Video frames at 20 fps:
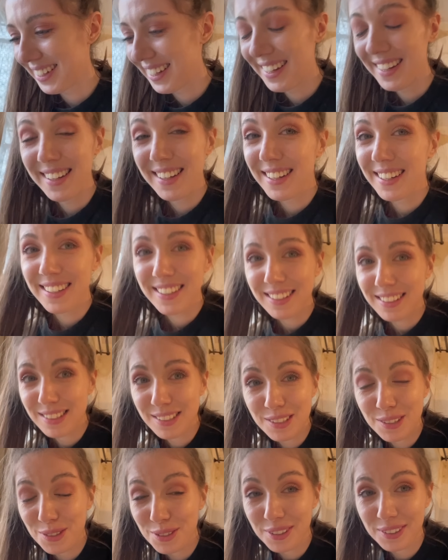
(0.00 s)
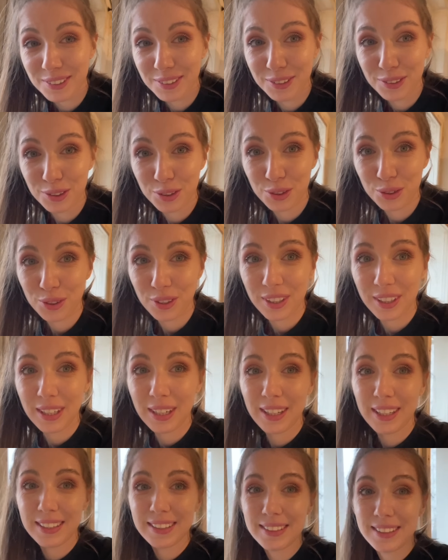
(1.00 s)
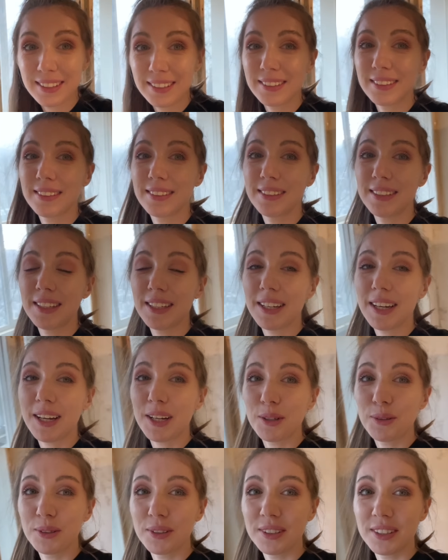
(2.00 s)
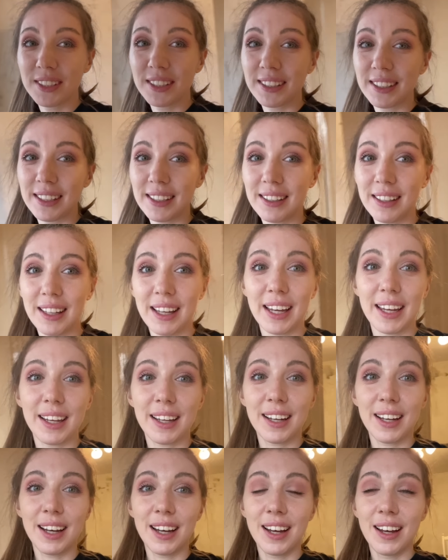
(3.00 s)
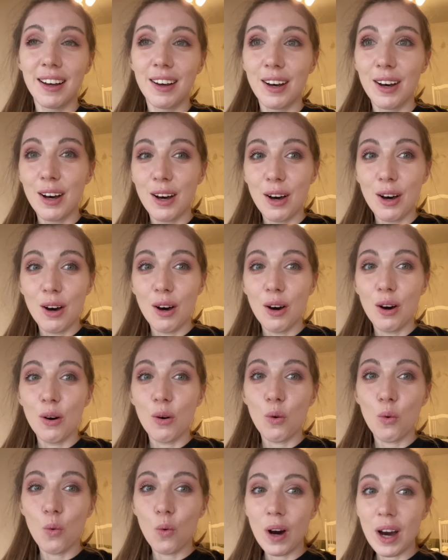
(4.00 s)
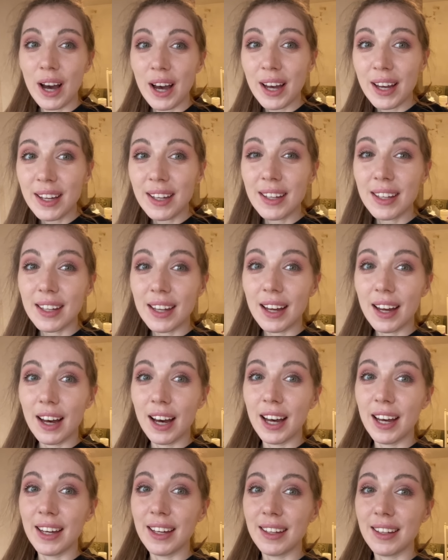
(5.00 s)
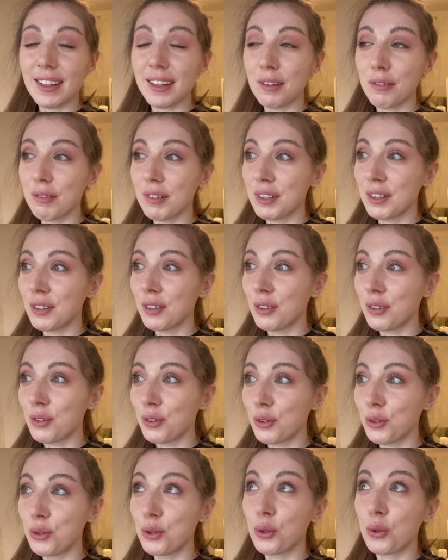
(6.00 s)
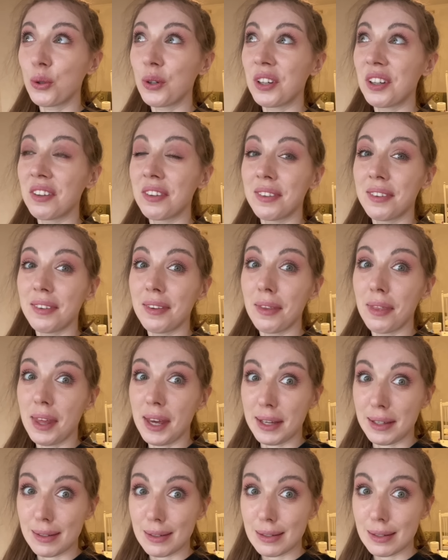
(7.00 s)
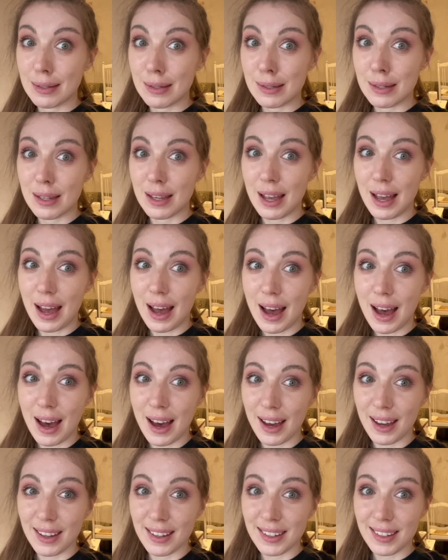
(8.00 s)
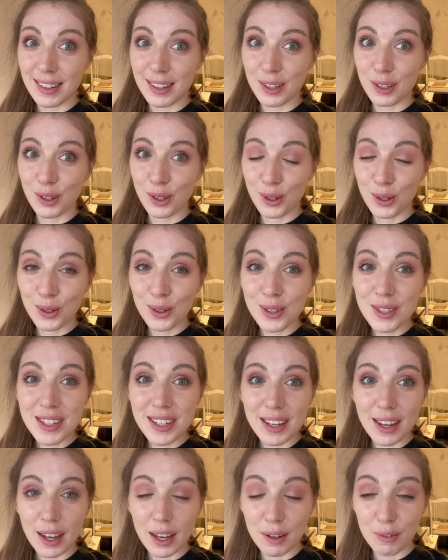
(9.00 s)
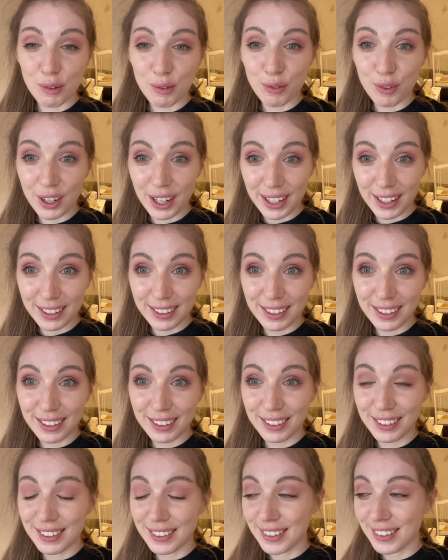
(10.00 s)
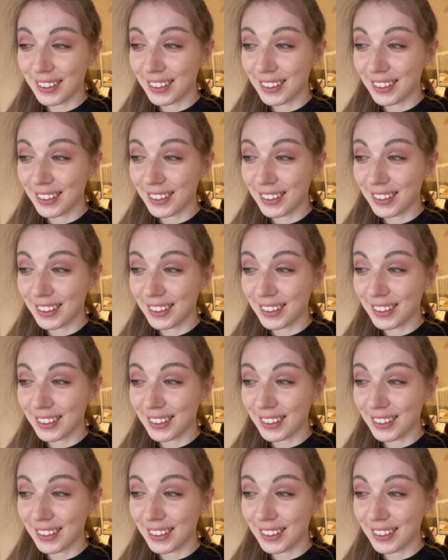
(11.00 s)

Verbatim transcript: it's total destroy guys yesterday i was thinking like why i even doing this I could have rented